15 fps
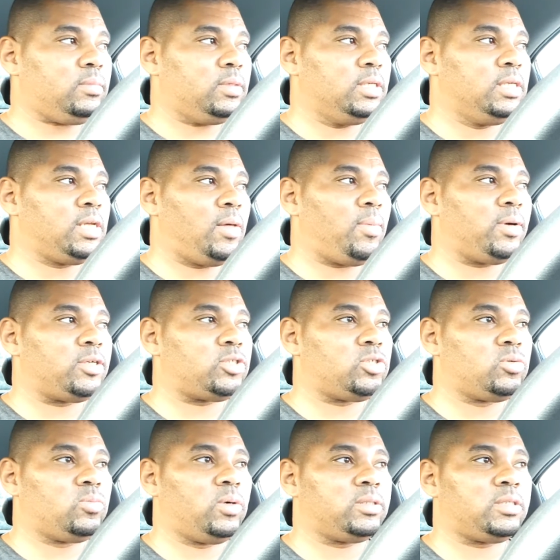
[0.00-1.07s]
And I'm not
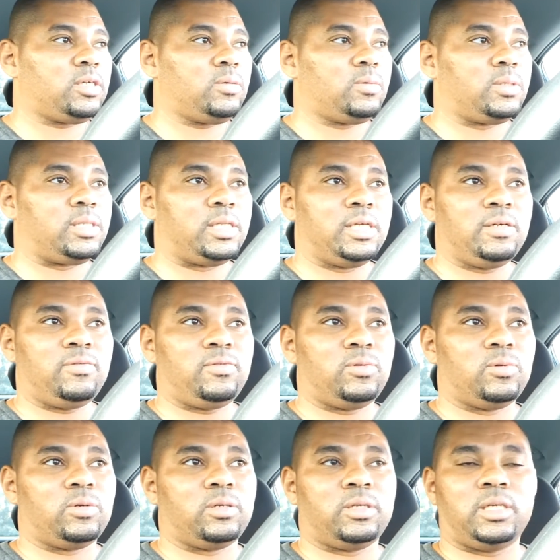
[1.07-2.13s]
sure what's up with Lyft
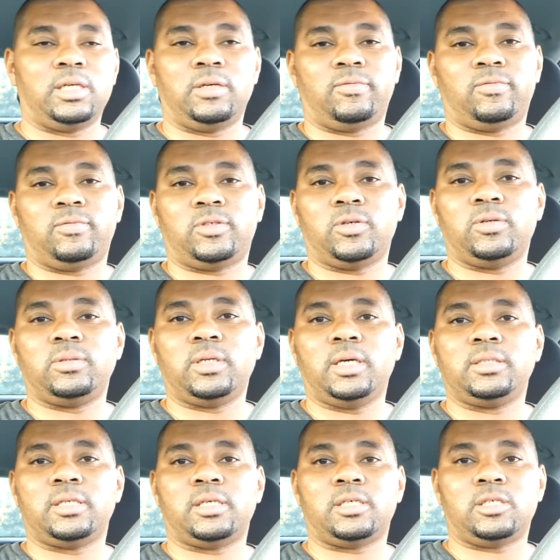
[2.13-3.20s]
or if certain
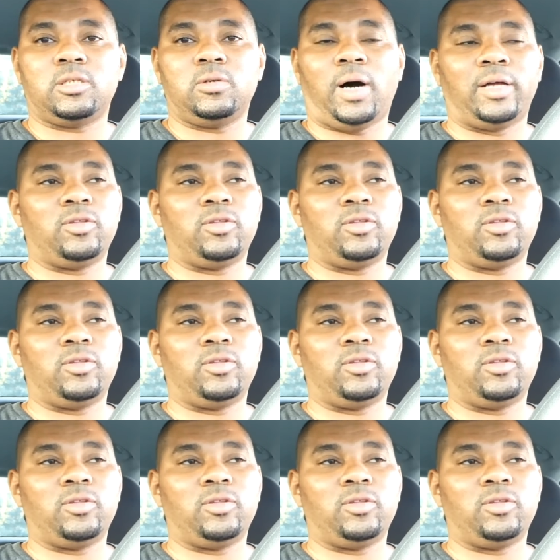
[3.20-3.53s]
days are slow.